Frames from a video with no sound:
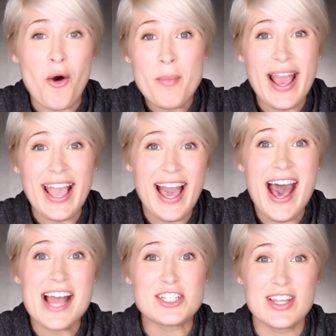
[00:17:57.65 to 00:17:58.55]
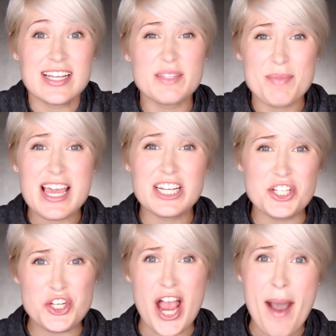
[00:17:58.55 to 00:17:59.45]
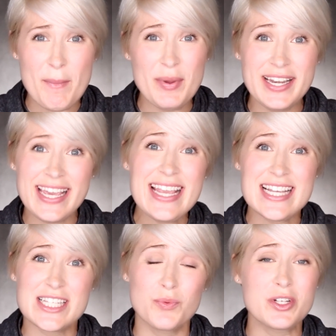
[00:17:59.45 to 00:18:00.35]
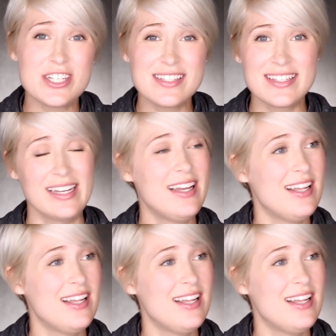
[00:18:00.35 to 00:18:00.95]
Oh my gosh, they speak Japanese, which is